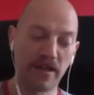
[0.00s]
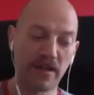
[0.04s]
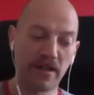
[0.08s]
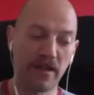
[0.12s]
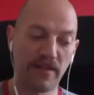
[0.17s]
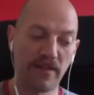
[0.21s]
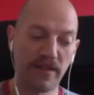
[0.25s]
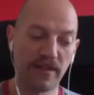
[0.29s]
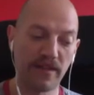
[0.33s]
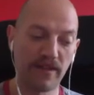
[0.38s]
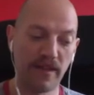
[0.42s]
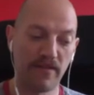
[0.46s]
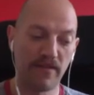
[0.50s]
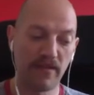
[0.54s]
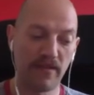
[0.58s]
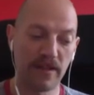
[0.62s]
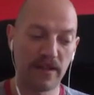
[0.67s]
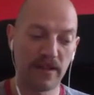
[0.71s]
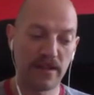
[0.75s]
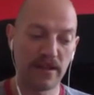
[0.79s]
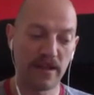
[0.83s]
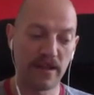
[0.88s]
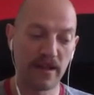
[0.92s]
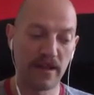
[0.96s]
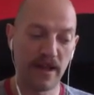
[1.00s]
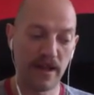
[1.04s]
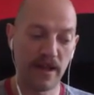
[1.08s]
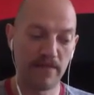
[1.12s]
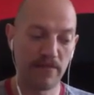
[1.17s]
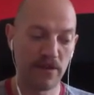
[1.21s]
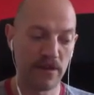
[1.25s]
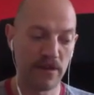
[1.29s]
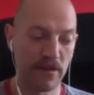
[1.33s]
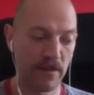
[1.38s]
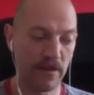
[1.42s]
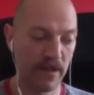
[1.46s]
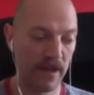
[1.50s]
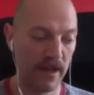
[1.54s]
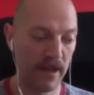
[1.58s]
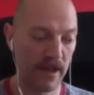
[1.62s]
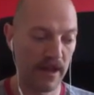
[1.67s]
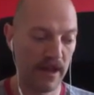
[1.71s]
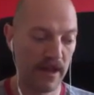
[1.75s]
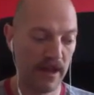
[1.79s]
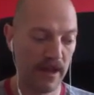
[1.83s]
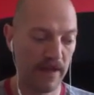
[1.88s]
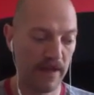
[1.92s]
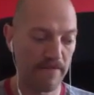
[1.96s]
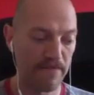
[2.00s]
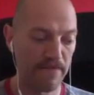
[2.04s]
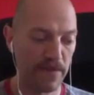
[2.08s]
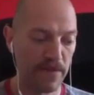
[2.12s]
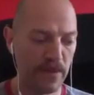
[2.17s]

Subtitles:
I think there is an element there.